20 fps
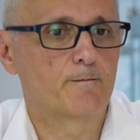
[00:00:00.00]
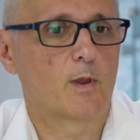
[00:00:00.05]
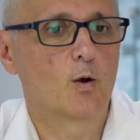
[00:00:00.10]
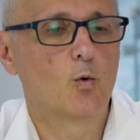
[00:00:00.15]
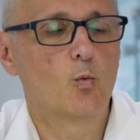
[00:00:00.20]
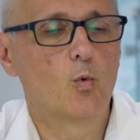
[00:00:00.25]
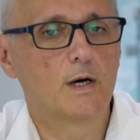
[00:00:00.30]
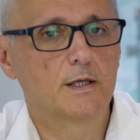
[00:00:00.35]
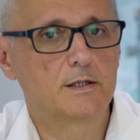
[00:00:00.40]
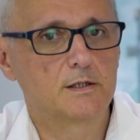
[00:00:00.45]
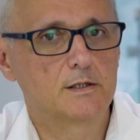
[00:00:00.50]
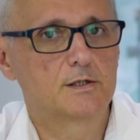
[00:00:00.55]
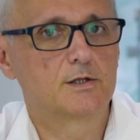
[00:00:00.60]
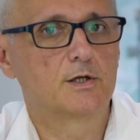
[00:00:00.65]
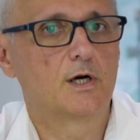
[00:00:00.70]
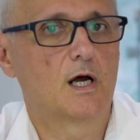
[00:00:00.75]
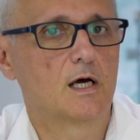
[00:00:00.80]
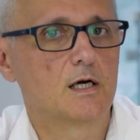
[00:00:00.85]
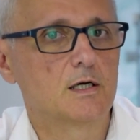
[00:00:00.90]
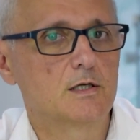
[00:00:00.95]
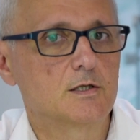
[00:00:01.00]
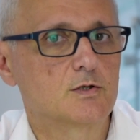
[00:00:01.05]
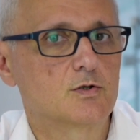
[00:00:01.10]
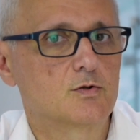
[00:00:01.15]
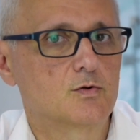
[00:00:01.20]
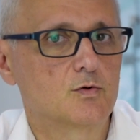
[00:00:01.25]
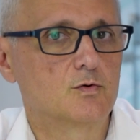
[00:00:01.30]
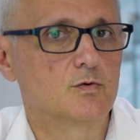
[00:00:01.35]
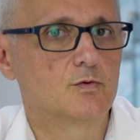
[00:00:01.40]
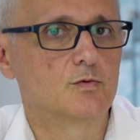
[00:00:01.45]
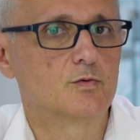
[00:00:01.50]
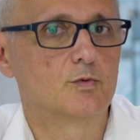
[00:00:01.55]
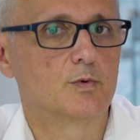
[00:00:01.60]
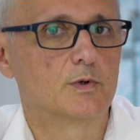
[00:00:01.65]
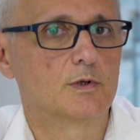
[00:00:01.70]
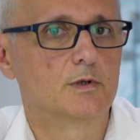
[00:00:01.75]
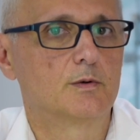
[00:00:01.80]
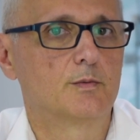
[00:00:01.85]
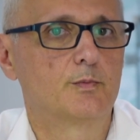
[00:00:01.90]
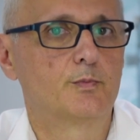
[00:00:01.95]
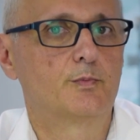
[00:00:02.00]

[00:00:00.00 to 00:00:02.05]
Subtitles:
one tries to